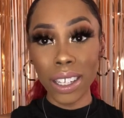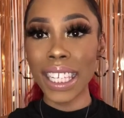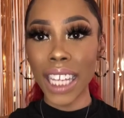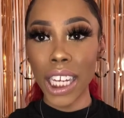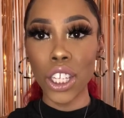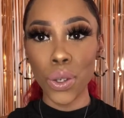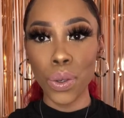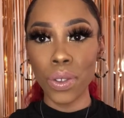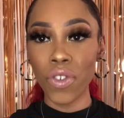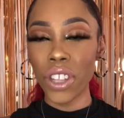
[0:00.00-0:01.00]
Stay
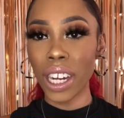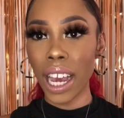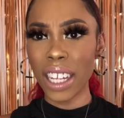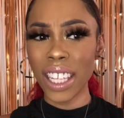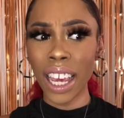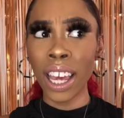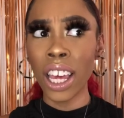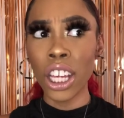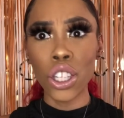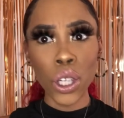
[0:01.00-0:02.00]
tuned for the next like
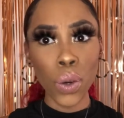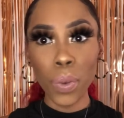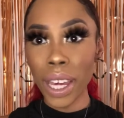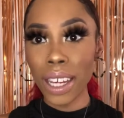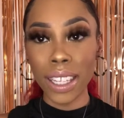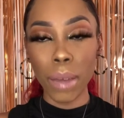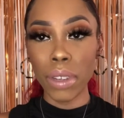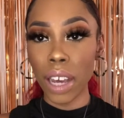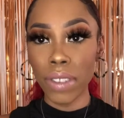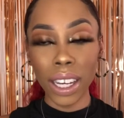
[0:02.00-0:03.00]
2 weeks. I'm
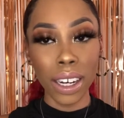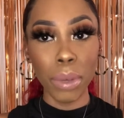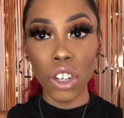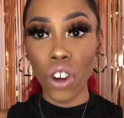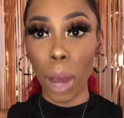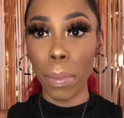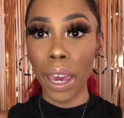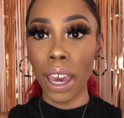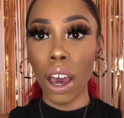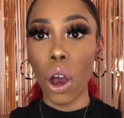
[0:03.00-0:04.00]
definitely going to be
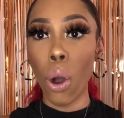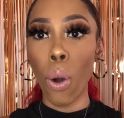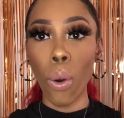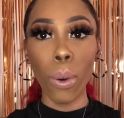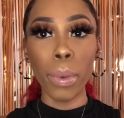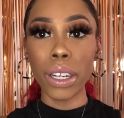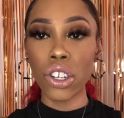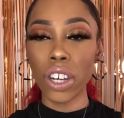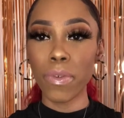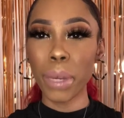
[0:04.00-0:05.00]
dropping a whole bunch
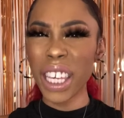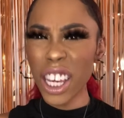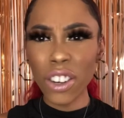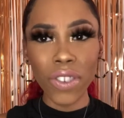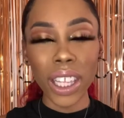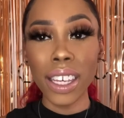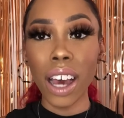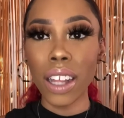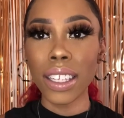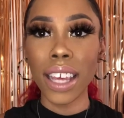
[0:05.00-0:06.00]
of beginner-friendly
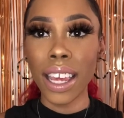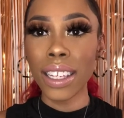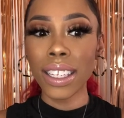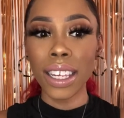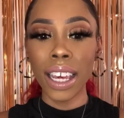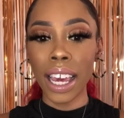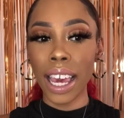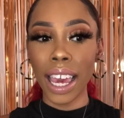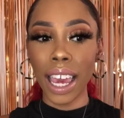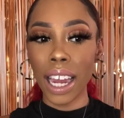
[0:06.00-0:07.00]
content.
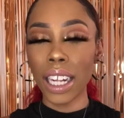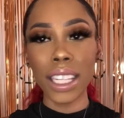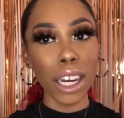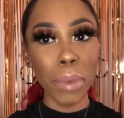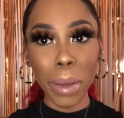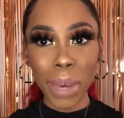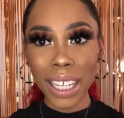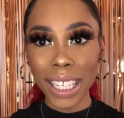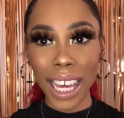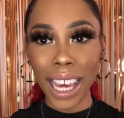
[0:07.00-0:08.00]
And it's gonna be
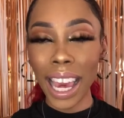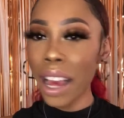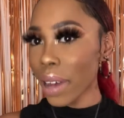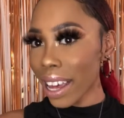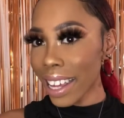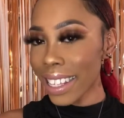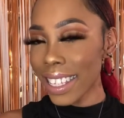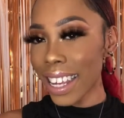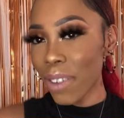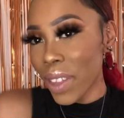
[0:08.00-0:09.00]
amazing. But
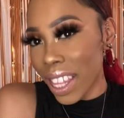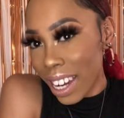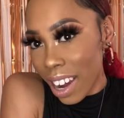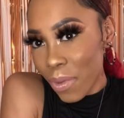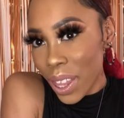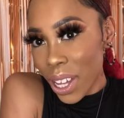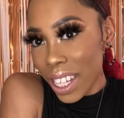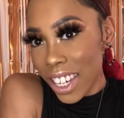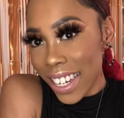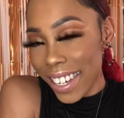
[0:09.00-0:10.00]
with enough with all the
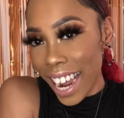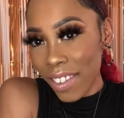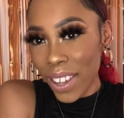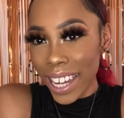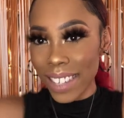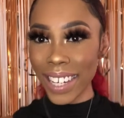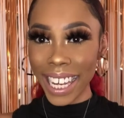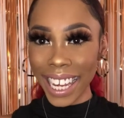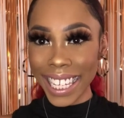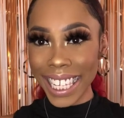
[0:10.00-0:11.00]
chit chat, if you guys wanna
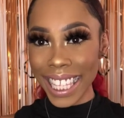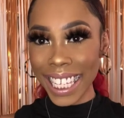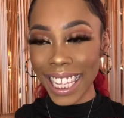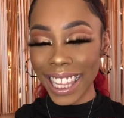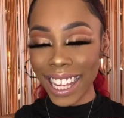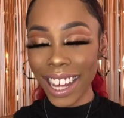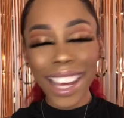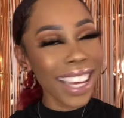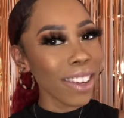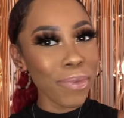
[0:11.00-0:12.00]
get into this look,
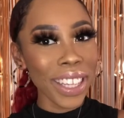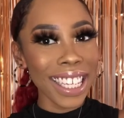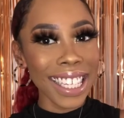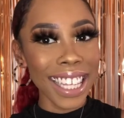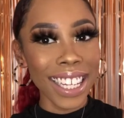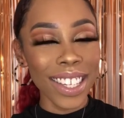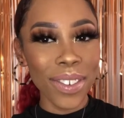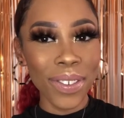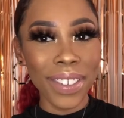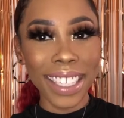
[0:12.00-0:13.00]
please stay
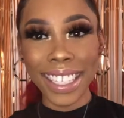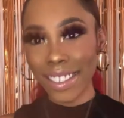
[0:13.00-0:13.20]
tuned.